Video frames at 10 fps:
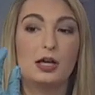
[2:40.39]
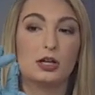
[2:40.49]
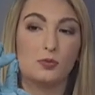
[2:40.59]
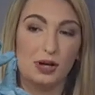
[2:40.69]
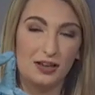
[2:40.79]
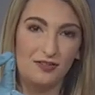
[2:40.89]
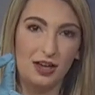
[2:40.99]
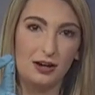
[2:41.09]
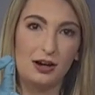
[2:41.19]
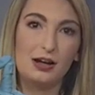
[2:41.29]
Your ring
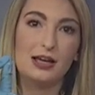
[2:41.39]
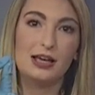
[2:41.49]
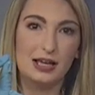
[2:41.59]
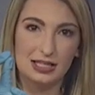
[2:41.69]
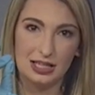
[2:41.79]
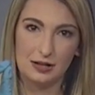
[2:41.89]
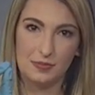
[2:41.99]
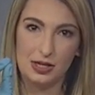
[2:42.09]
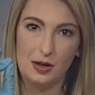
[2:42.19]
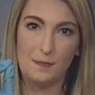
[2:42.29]
finger, it's going to
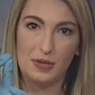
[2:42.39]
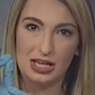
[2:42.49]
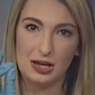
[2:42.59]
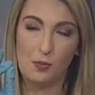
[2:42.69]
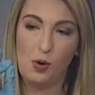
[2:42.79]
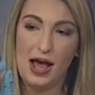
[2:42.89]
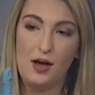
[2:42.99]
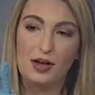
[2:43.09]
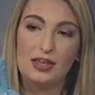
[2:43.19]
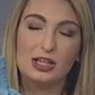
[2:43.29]
be medium
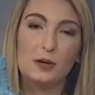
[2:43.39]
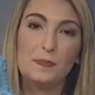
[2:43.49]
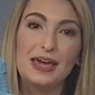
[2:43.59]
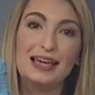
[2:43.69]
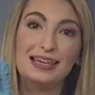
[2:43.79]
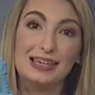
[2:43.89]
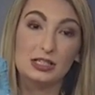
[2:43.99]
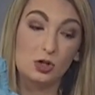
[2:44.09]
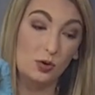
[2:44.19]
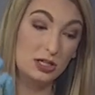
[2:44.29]
well, and your pinky
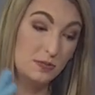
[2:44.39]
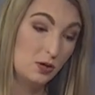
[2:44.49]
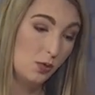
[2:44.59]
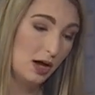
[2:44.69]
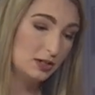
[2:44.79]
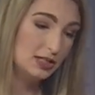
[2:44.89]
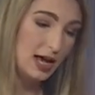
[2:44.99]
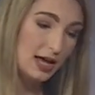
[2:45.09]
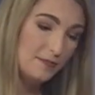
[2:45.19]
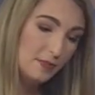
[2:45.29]
is going to be well
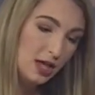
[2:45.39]
done.